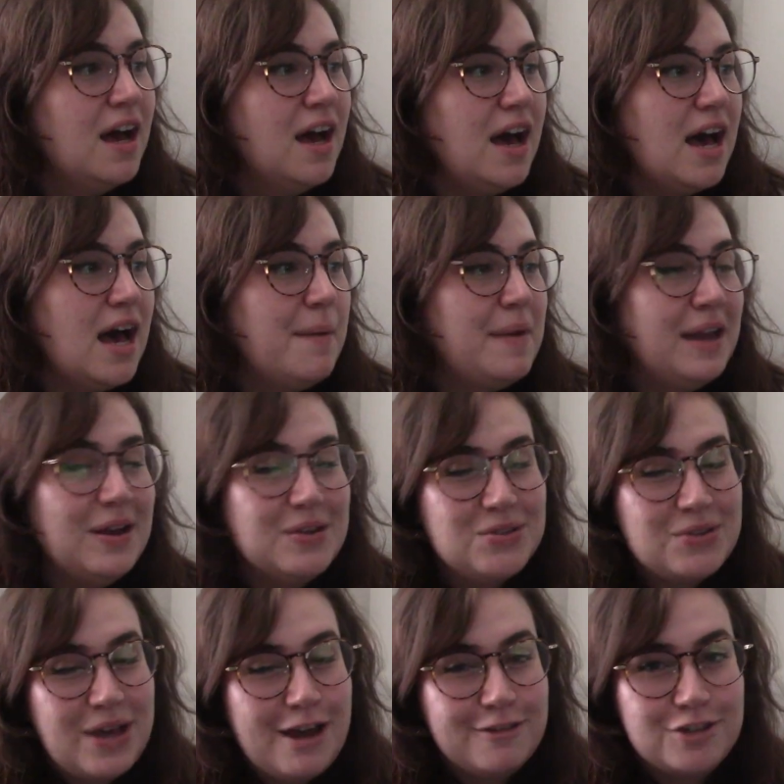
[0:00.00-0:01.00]
I
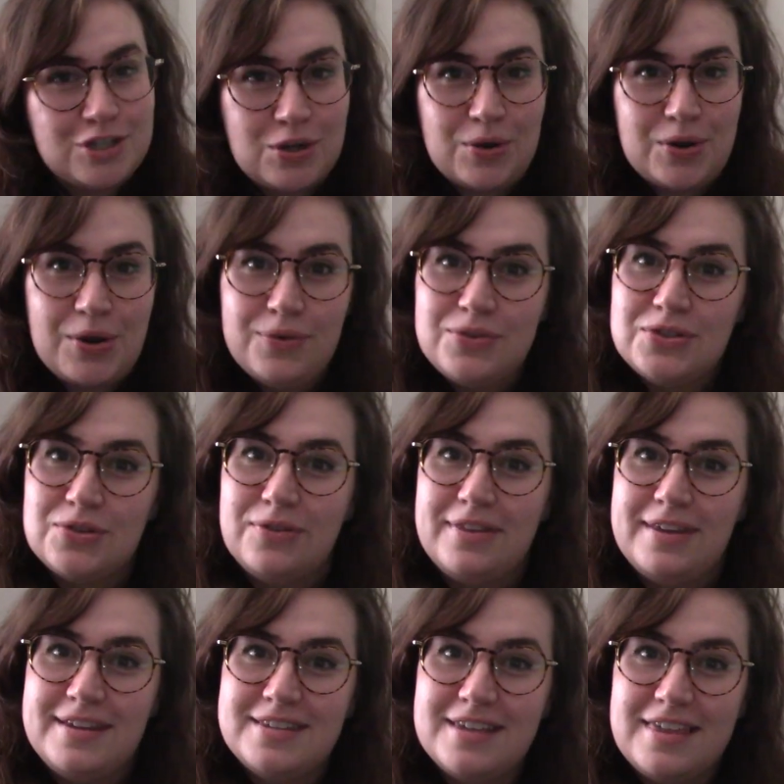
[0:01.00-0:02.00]
also have show notes, so
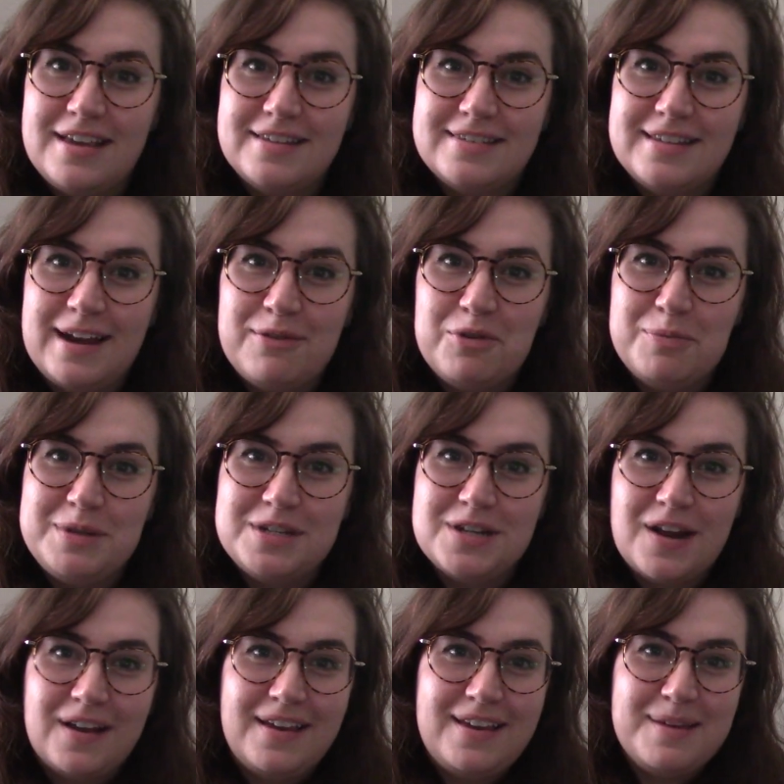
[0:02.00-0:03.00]
links to things that I will be
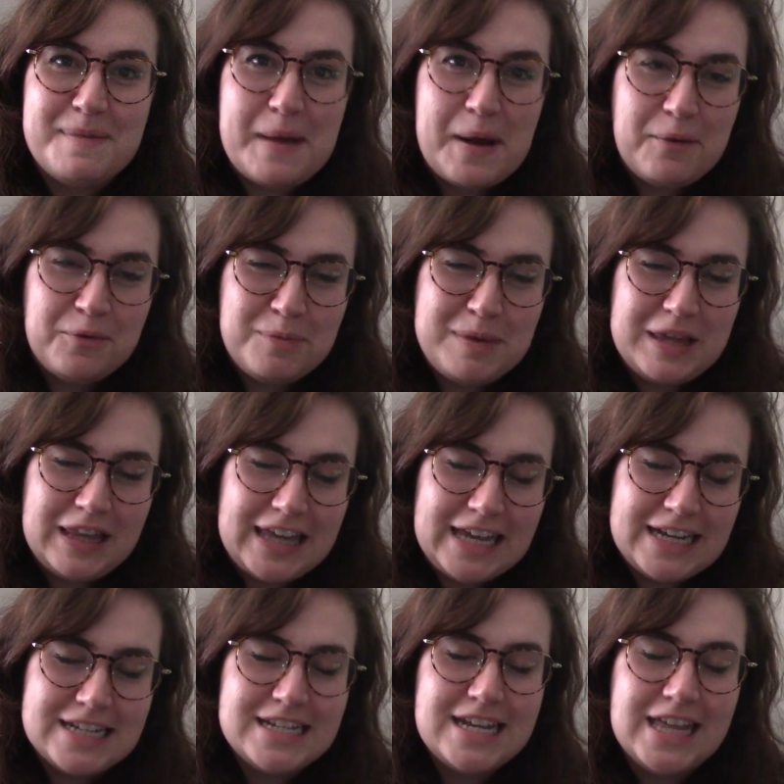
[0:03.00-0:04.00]
talking about will be
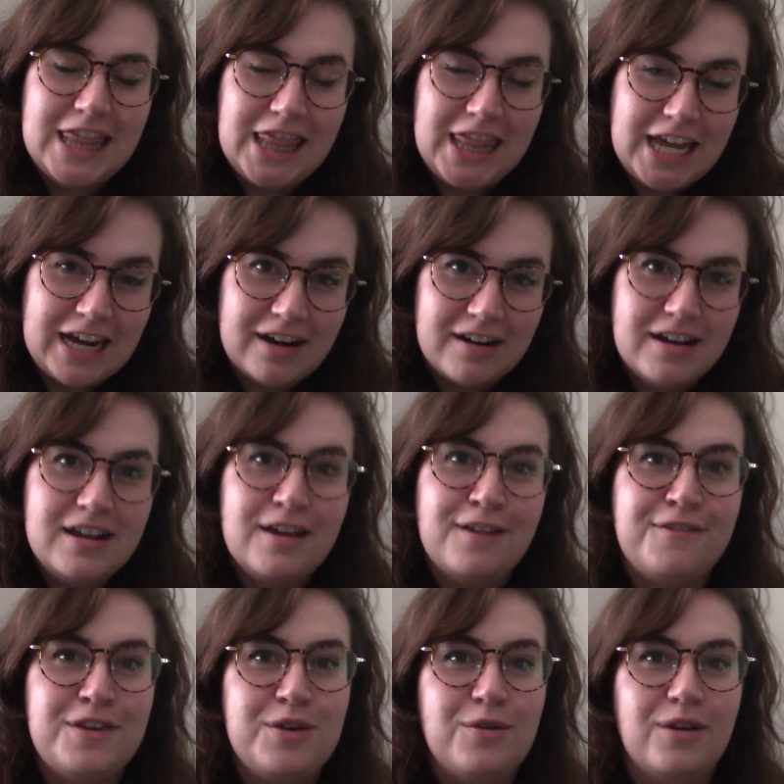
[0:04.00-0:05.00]
linked there.
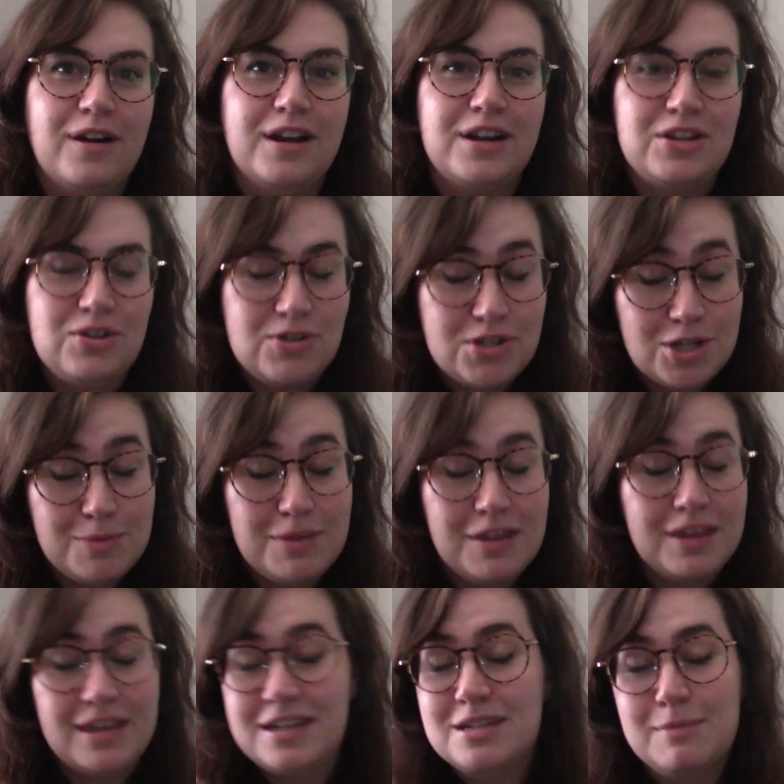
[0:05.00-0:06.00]
If you are on YouTube, the
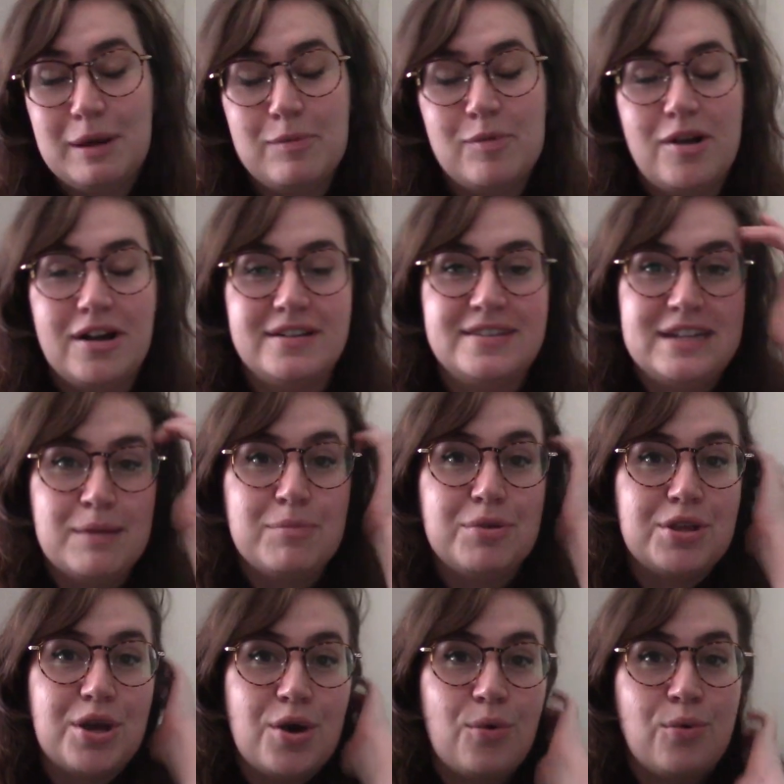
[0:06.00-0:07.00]
link to my blog is down
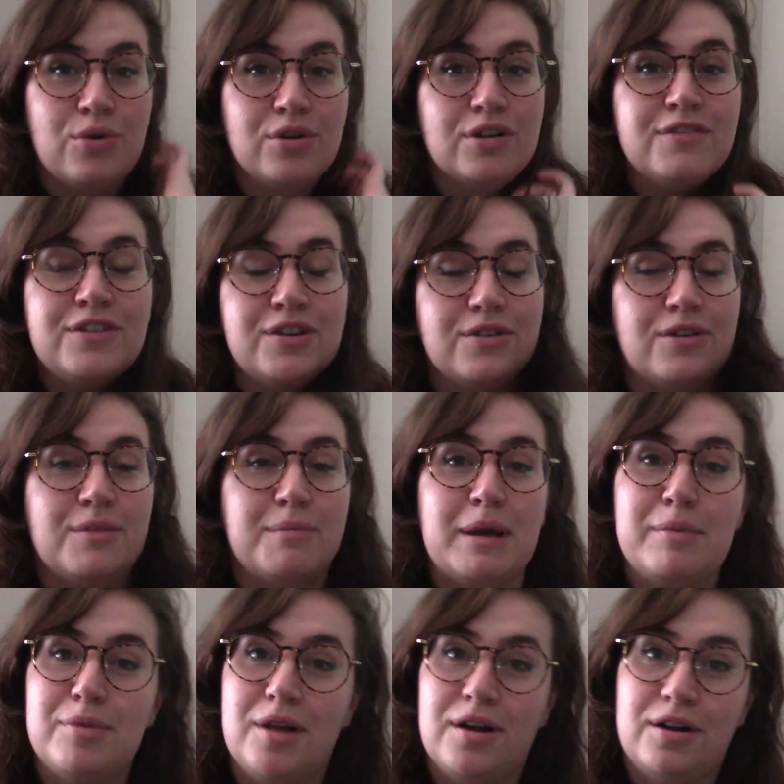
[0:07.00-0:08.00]
below, or if you are on my
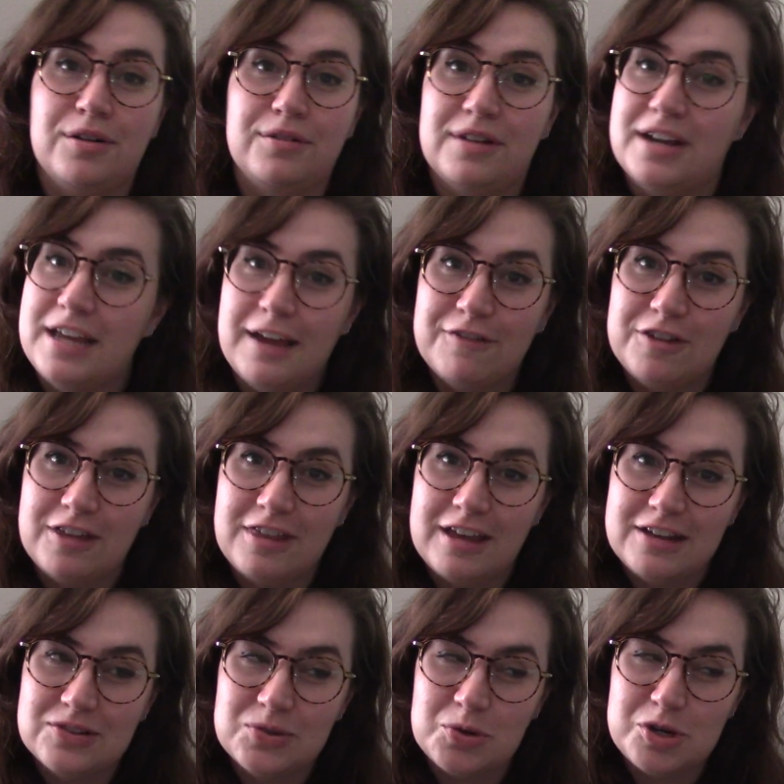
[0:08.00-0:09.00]
blog already, everything
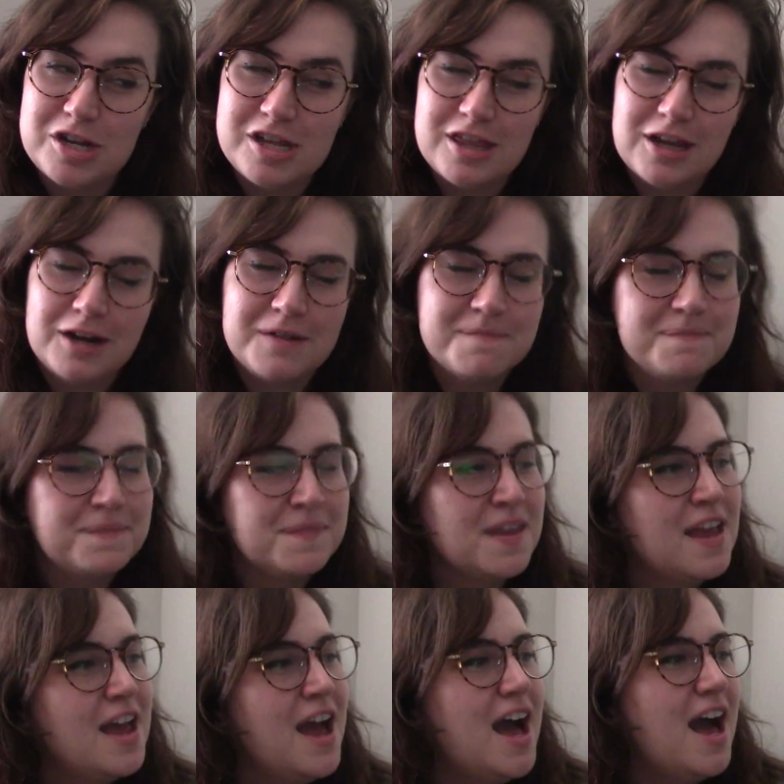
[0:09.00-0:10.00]
is already there.
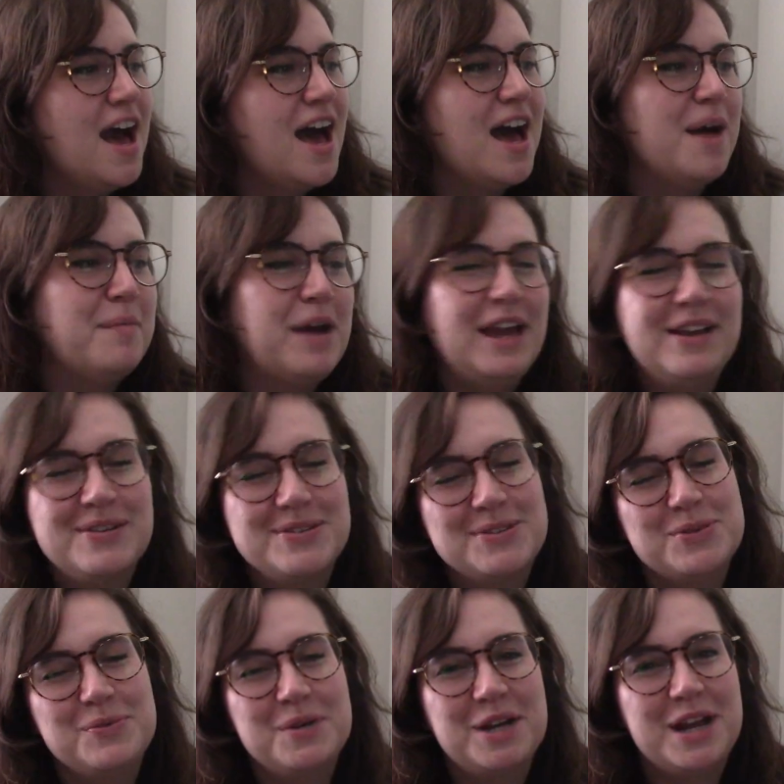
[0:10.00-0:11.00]
I
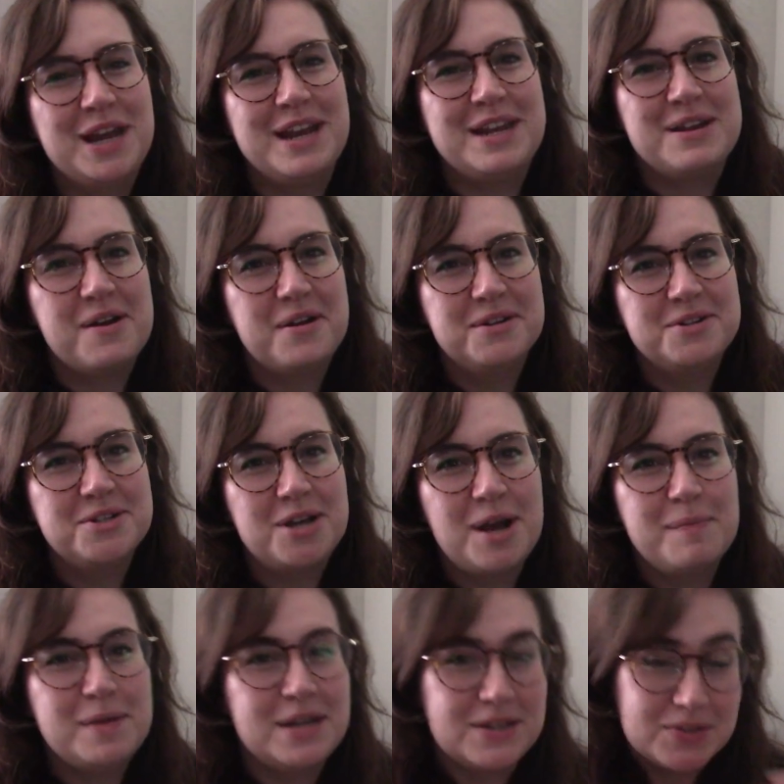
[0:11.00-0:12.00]
also work at a yarn
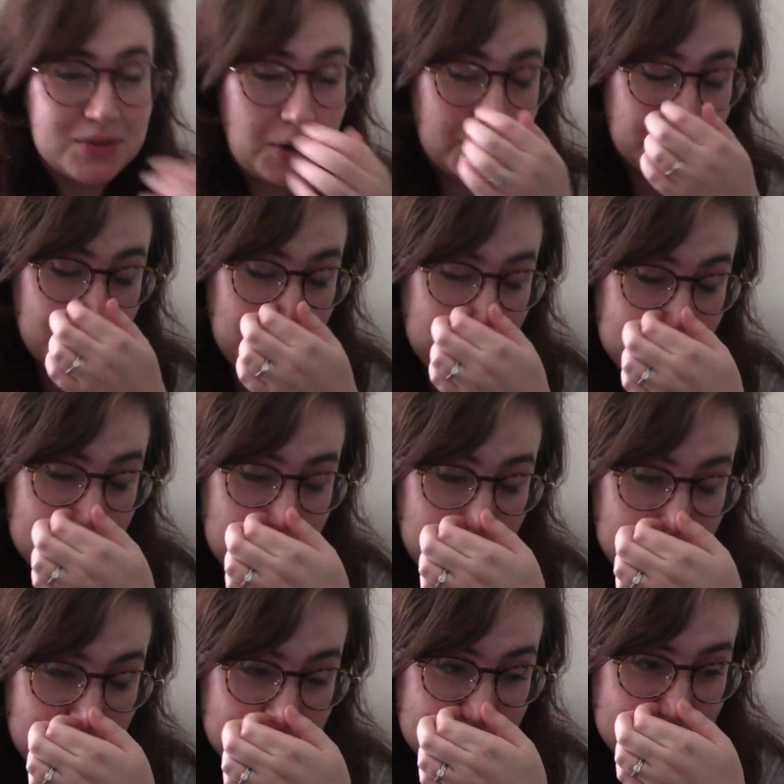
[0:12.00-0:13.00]
shop. It is called Pearly
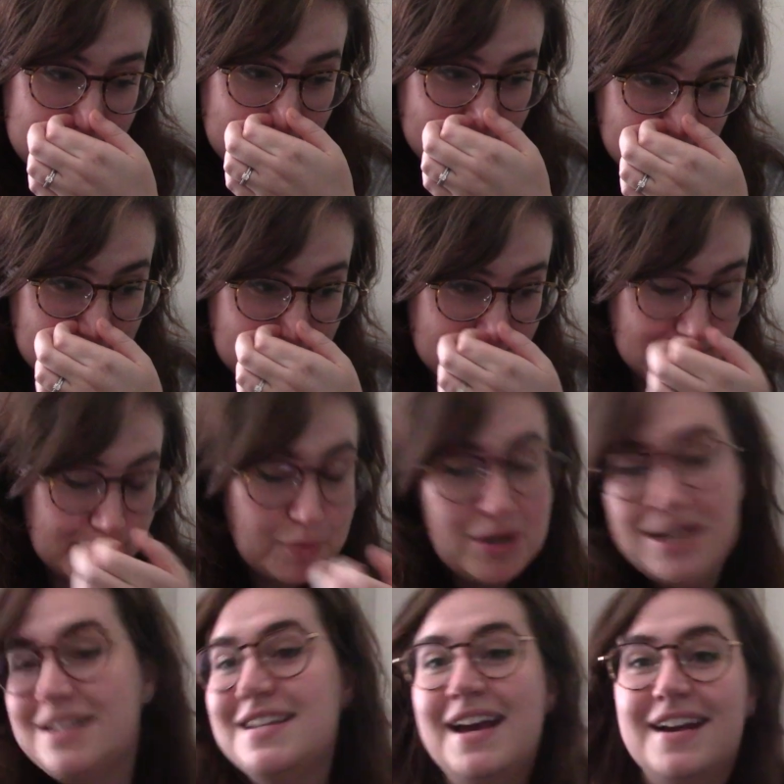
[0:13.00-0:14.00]
Girls. It is in
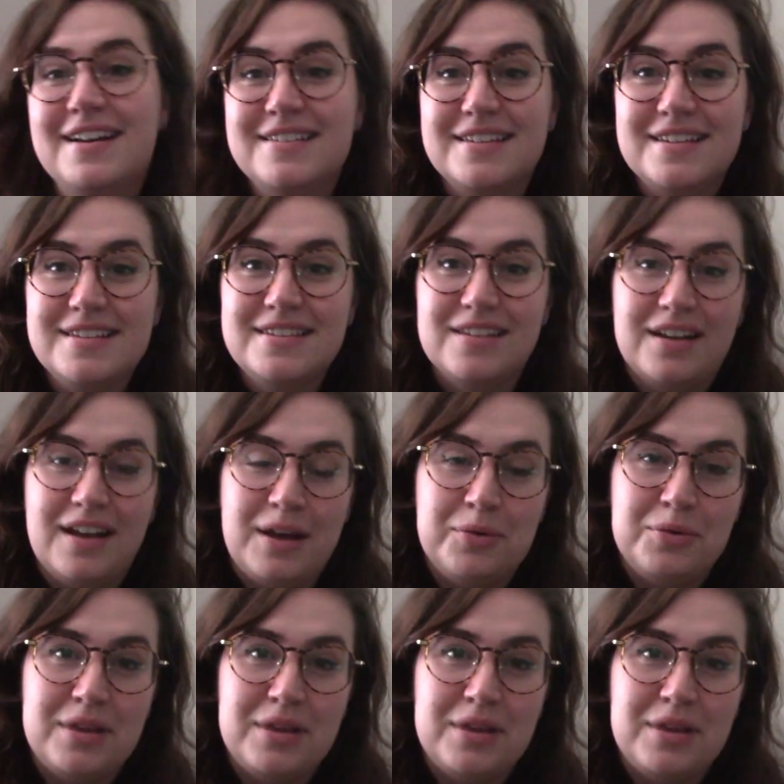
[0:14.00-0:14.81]
Spring, Texas, and I